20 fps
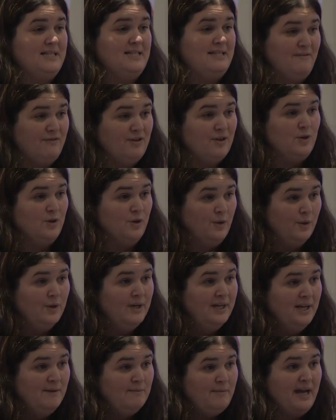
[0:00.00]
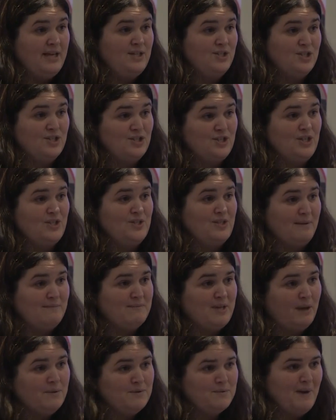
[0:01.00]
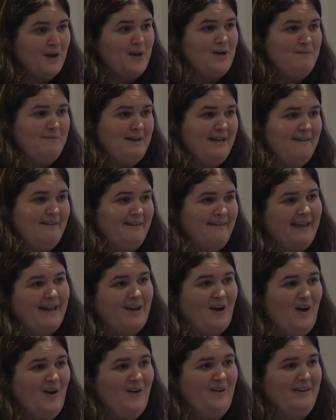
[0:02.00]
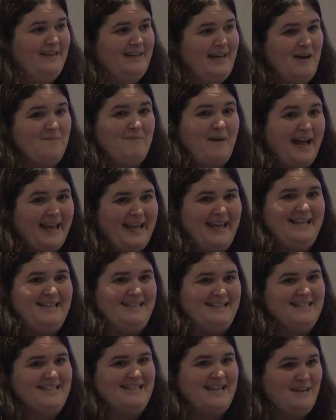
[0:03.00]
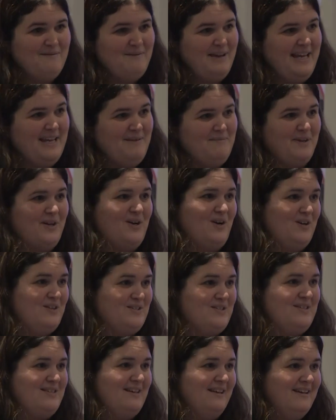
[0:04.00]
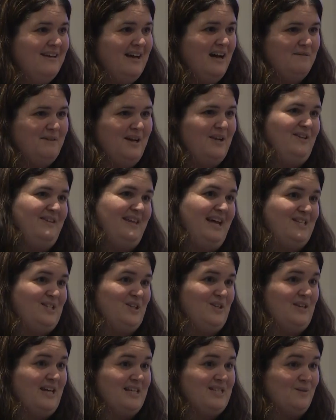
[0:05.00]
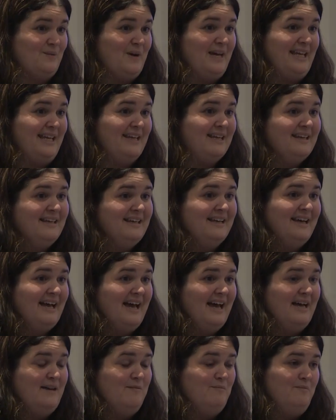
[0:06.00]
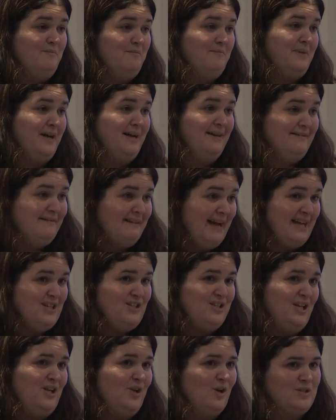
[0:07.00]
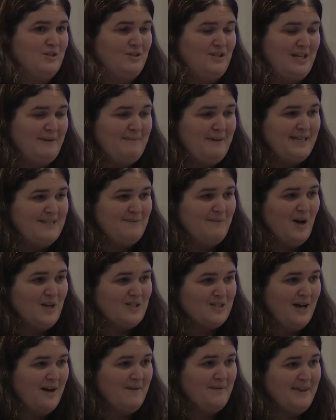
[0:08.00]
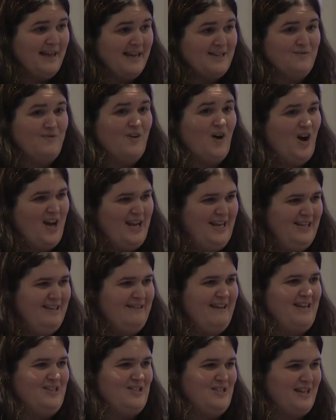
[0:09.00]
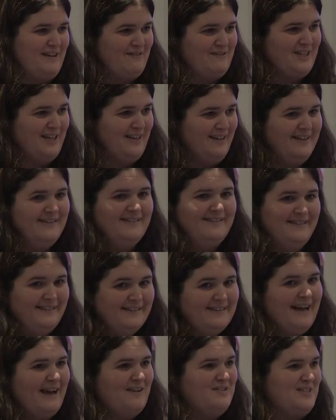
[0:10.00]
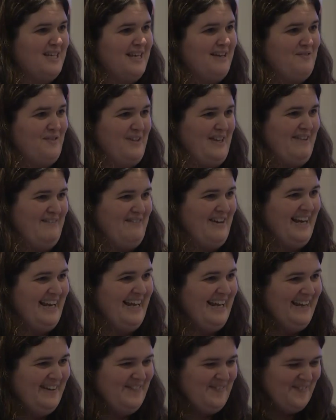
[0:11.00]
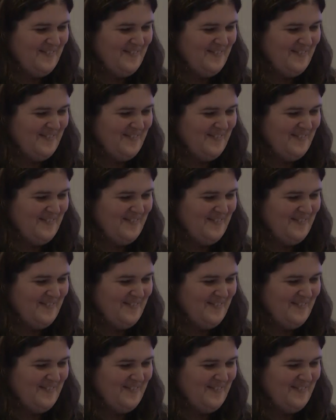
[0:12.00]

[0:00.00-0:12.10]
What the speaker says: is difficult. Patients do sometimes moan at me that they can't get back in to see me because I'm only there 2 days a week. But actually lots of GPs are part-time, and that's fine, and they just have to live with it, really.